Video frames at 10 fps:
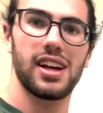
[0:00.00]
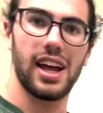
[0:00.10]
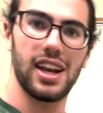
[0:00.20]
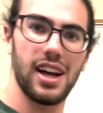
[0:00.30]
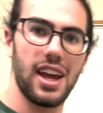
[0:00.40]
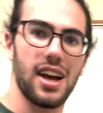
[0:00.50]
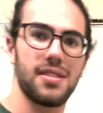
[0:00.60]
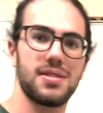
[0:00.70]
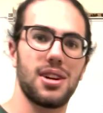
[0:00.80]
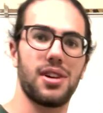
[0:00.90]
And uh, yeah,
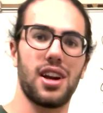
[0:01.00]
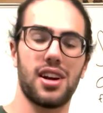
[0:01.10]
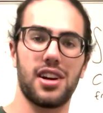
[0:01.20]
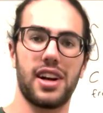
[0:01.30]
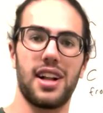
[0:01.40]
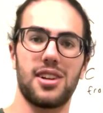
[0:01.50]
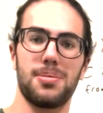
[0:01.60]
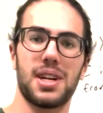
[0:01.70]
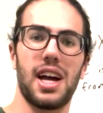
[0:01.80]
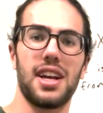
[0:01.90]
so good luck on your calc
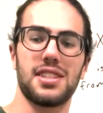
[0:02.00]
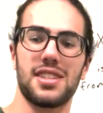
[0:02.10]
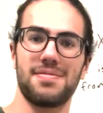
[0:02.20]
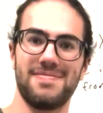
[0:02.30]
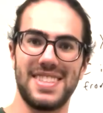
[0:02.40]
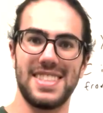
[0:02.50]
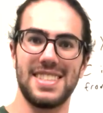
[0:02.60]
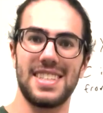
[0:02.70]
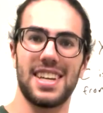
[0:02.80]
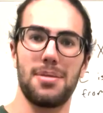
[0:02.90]
homework, guys.
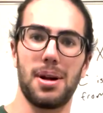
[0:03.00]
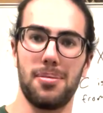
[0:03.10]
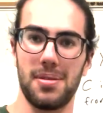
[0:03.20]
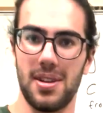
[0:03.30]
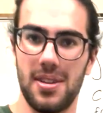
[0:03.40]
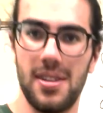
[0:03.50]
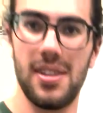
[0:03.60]
Keep it up.